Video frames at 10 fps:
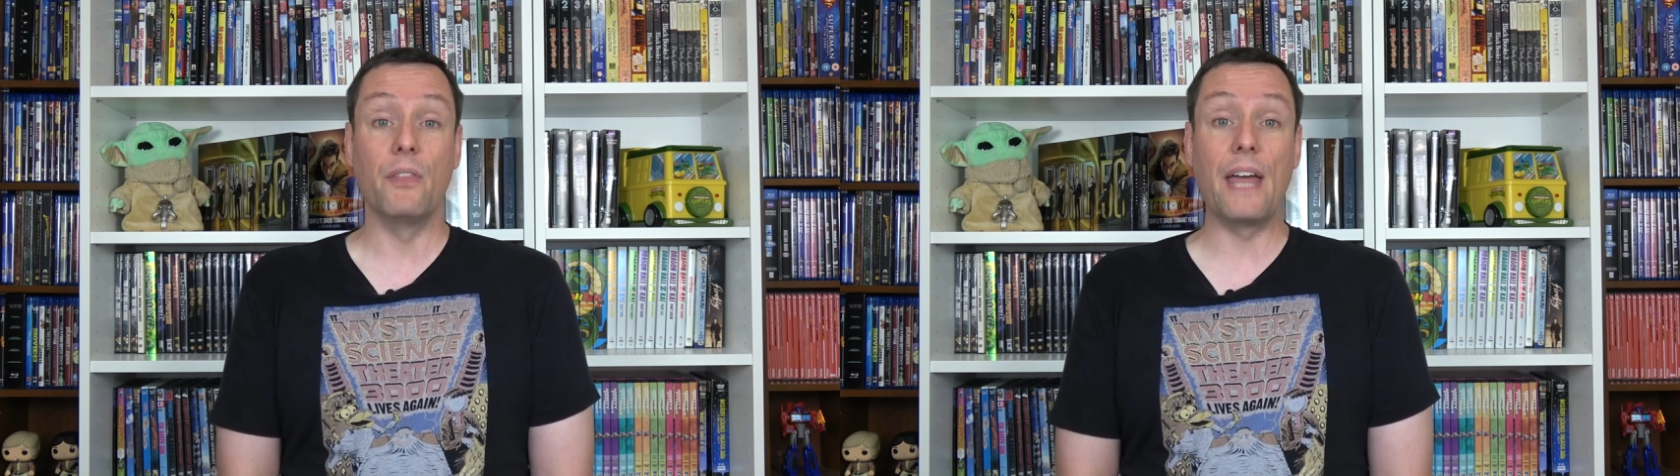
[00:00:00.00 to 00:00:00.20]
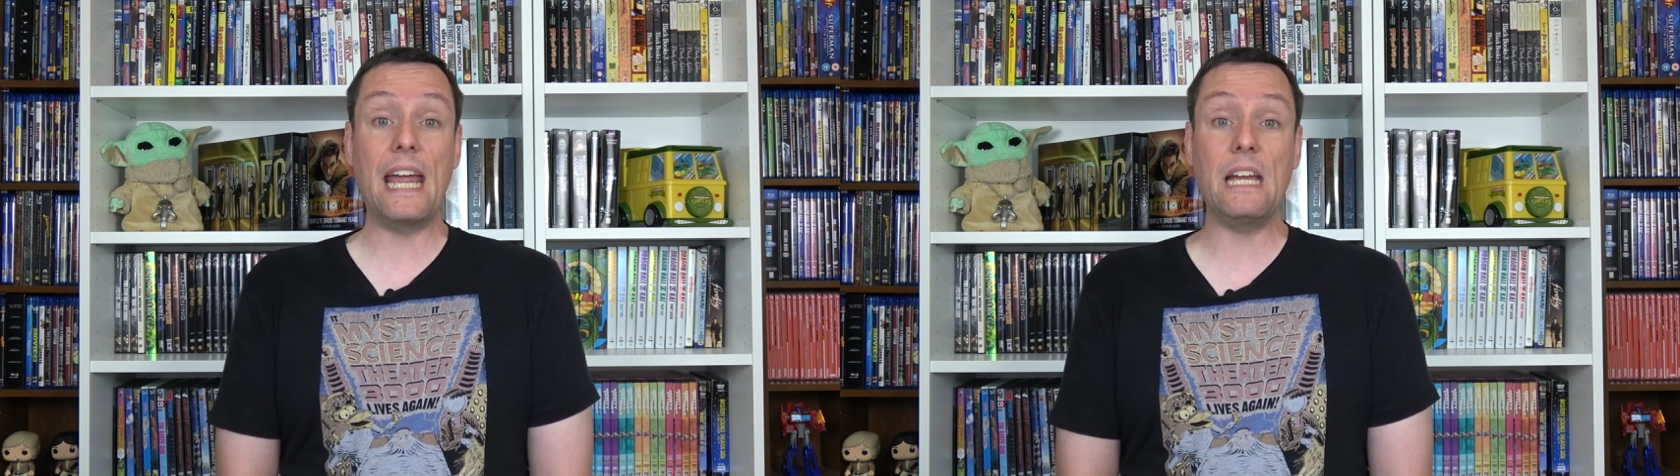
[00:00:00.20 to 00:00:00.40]

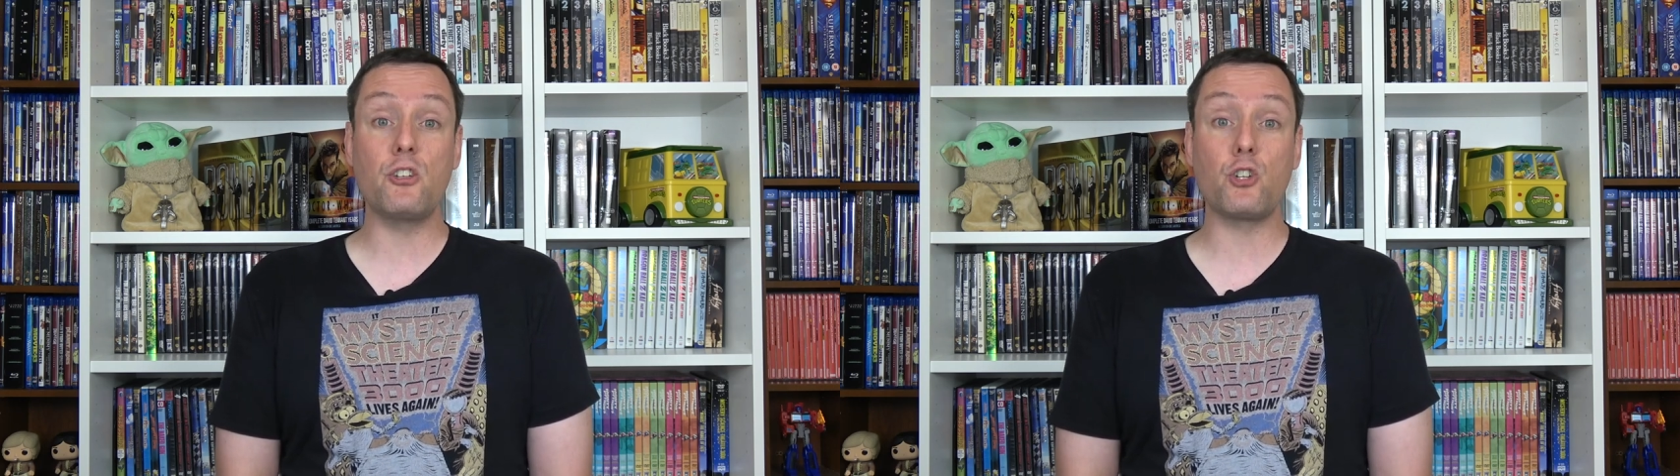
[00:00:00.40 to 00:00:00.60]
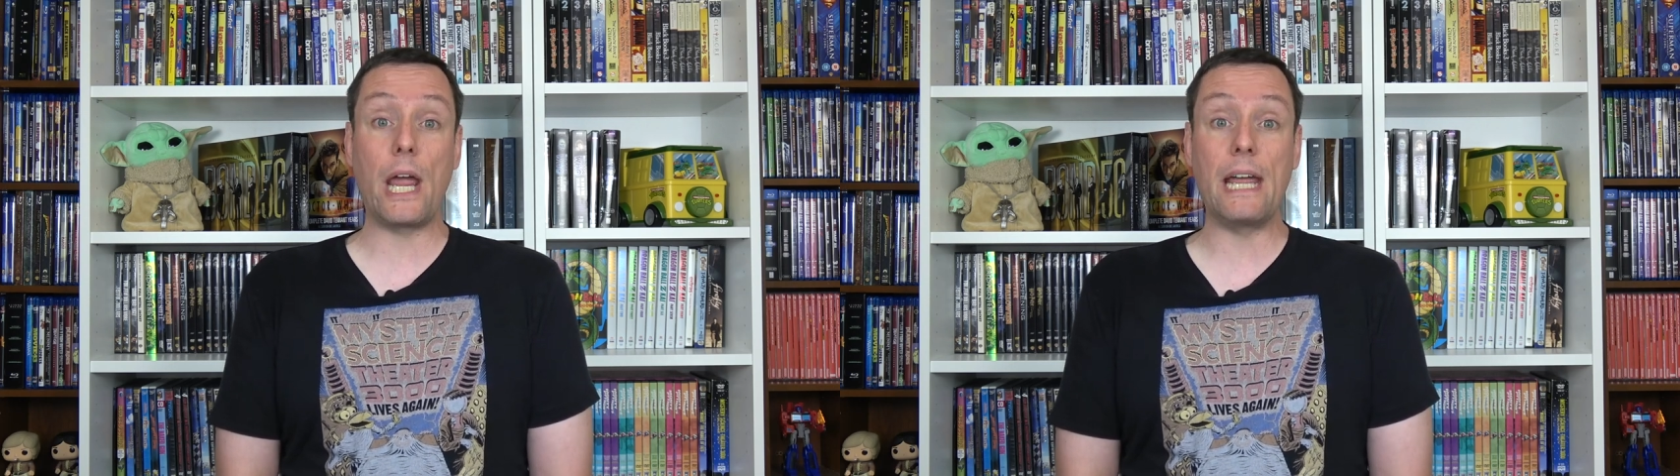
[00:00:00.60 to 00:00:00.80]
they
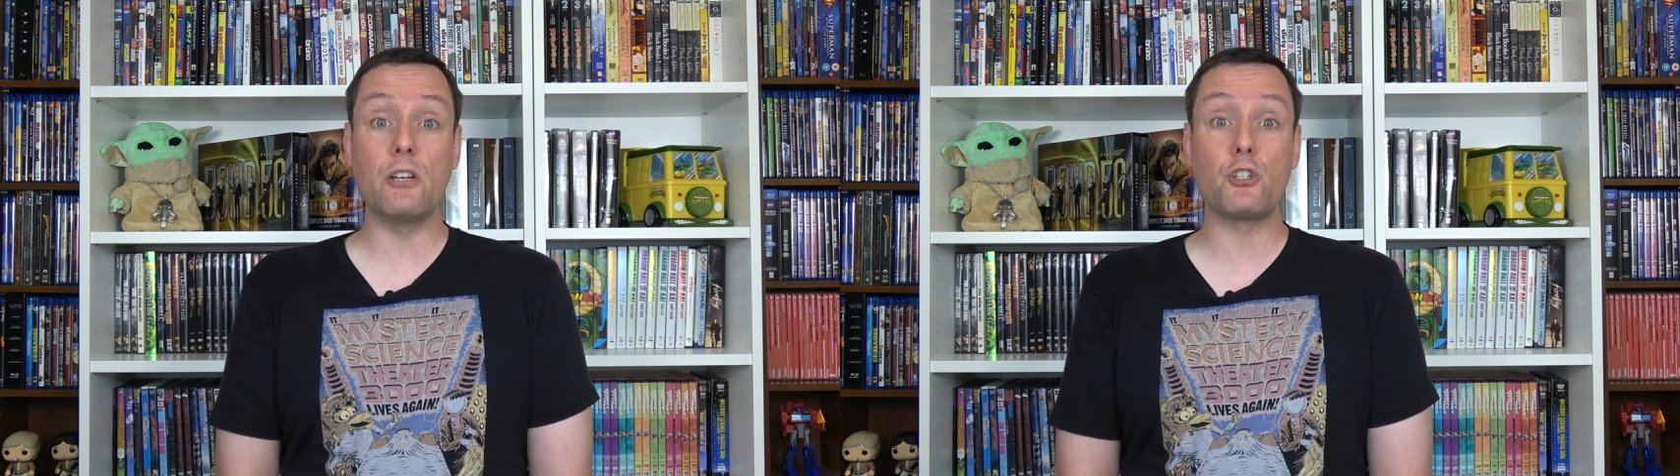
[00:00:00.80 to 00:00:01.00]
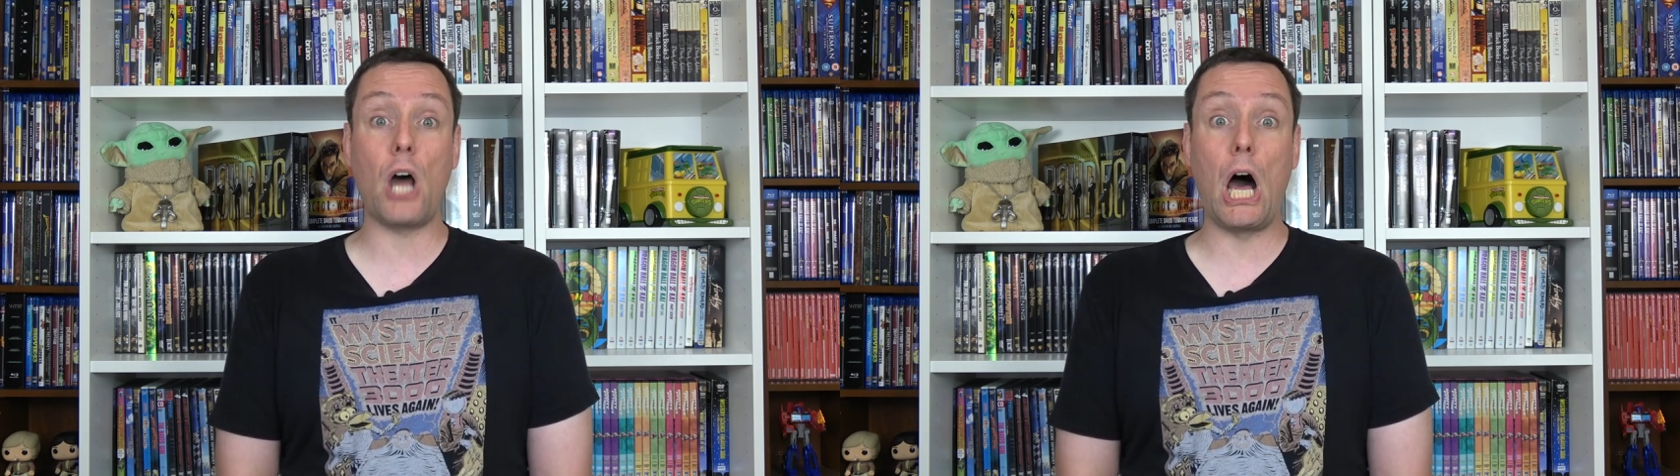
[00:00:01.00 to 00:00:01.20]

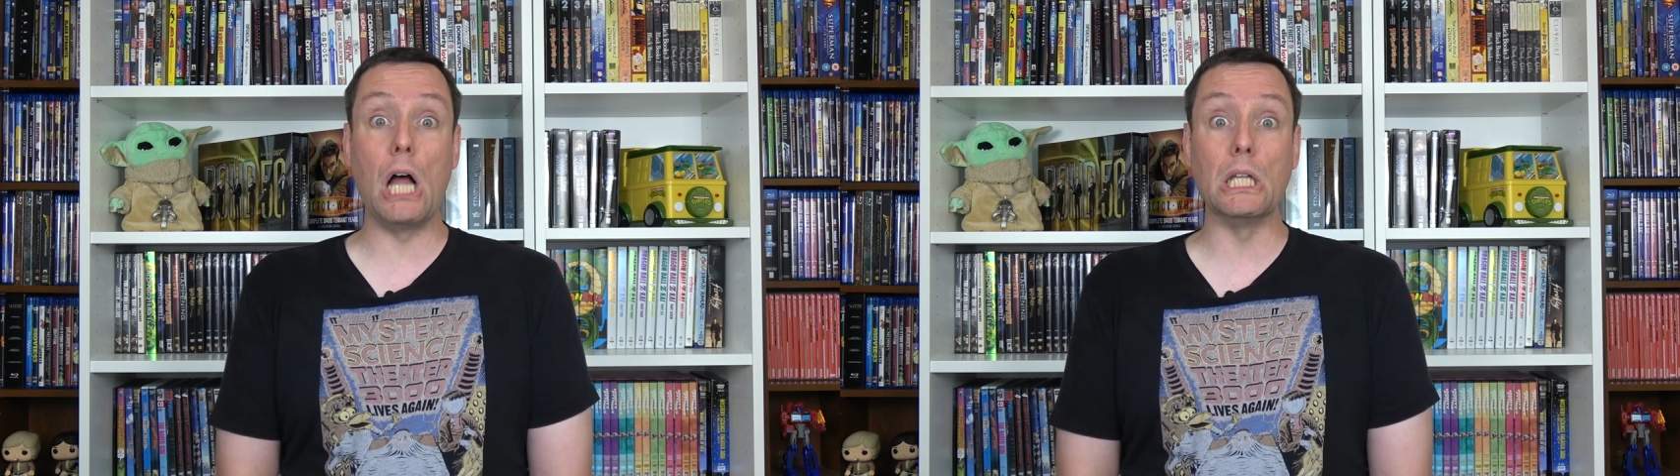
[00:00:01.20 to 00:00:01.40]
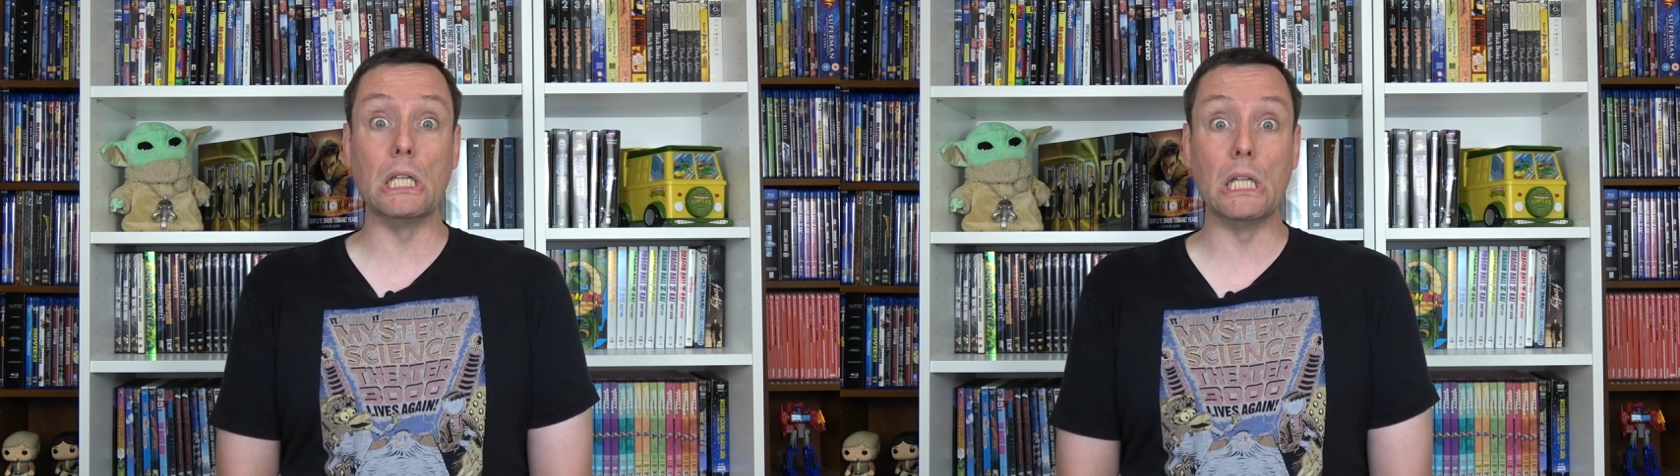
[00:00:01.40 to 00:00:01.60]
changed
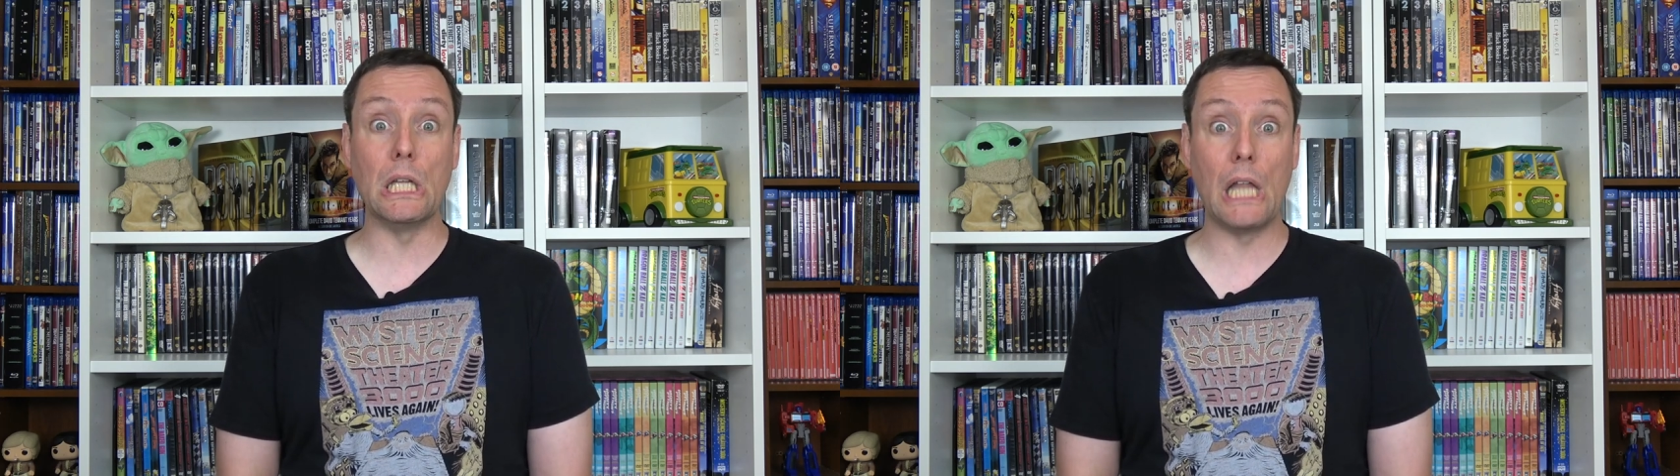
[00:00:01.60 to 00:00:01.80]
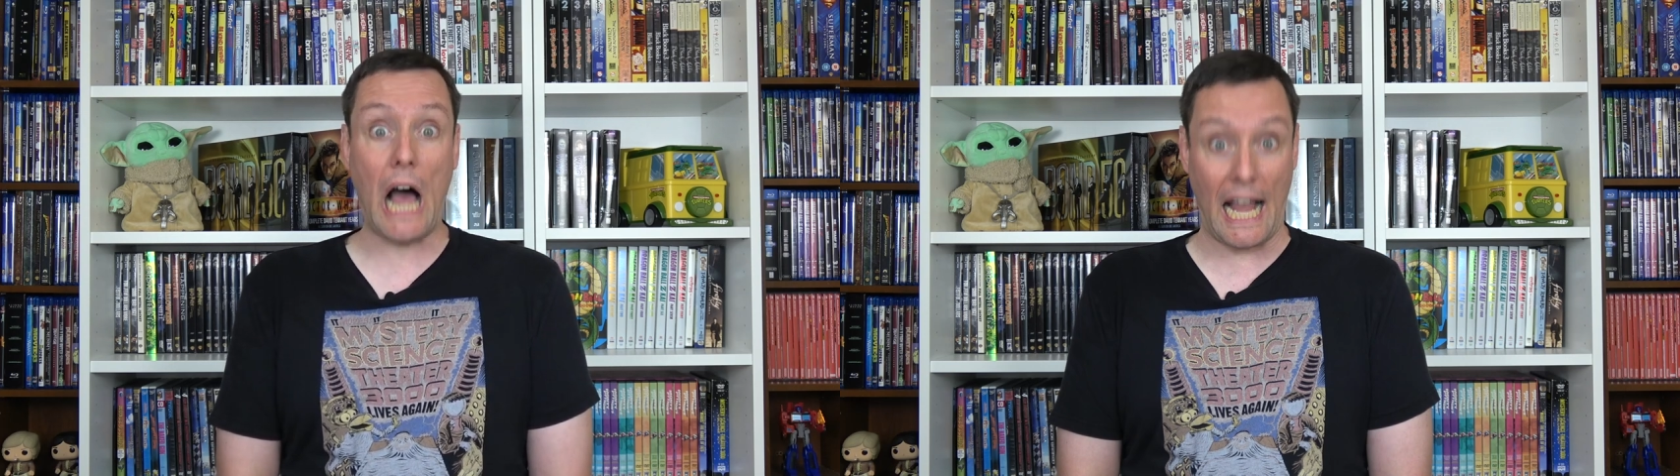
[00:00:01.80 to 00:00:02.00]
a
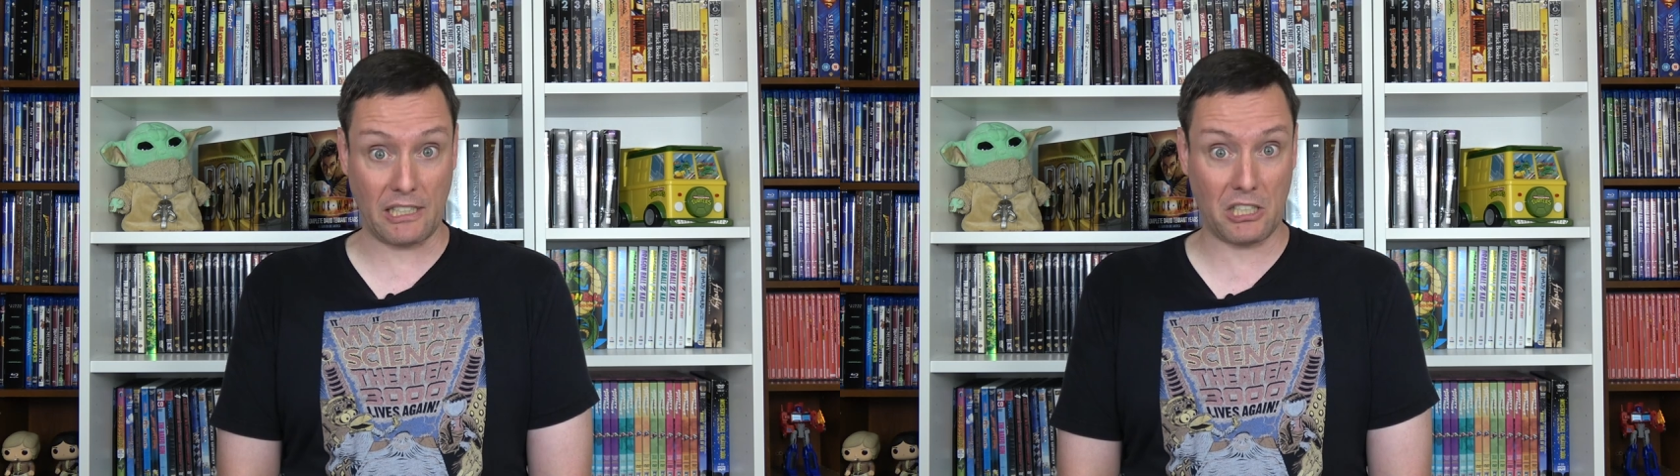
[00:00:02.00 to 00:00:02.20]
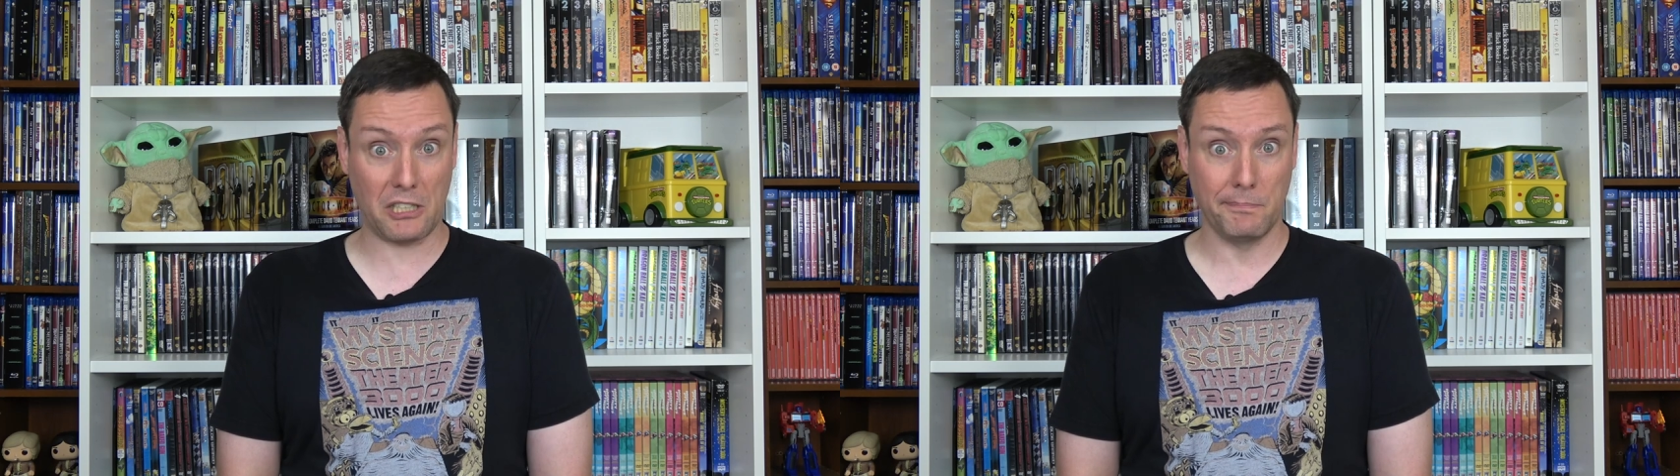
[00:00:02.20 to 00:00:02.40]

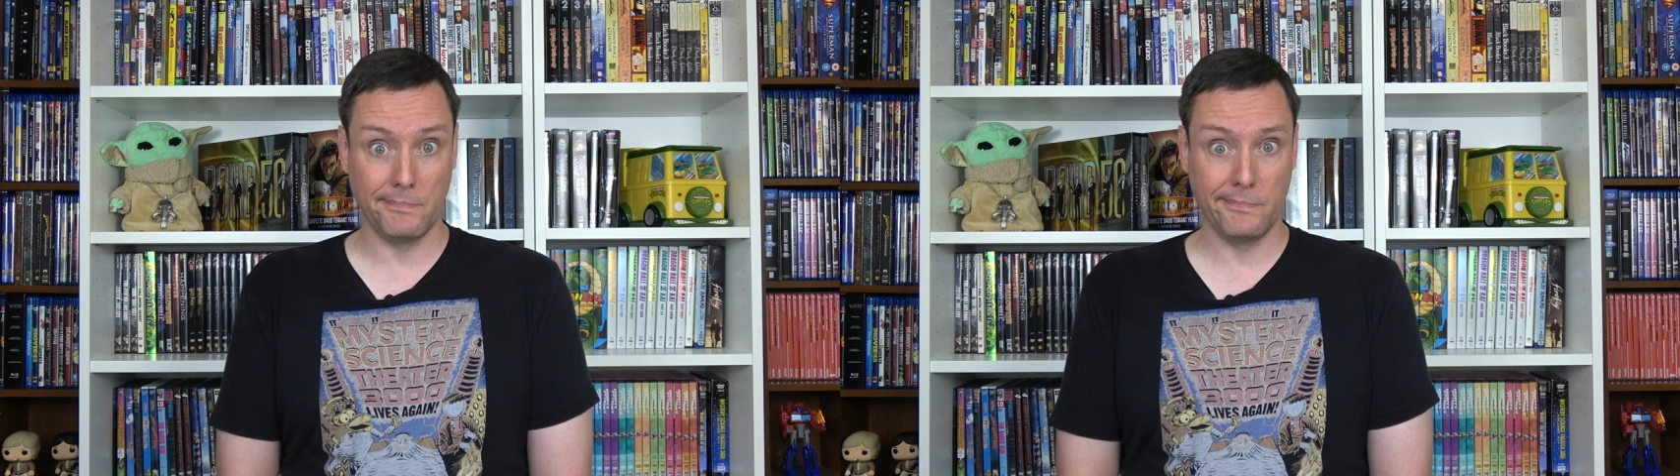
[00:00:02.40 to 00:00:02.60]
lot.